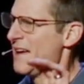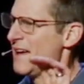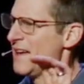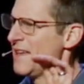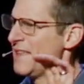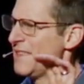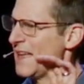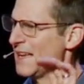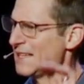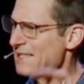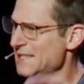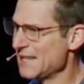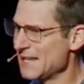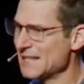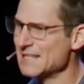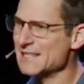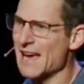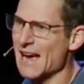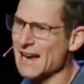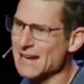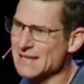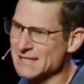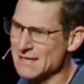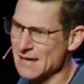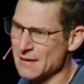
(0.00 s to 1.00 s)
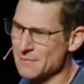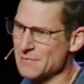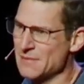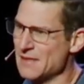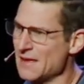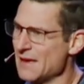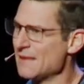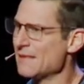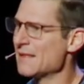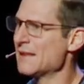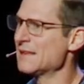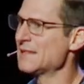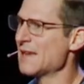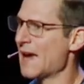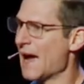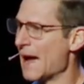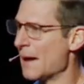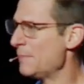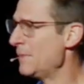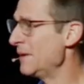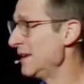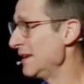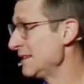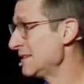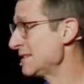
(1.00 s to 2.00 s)
That's the exact same thing that's
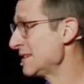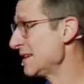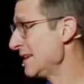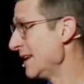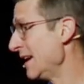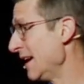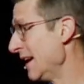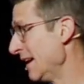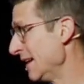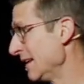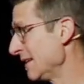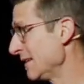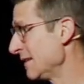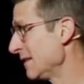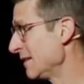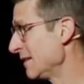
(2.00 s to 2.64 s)
happening today.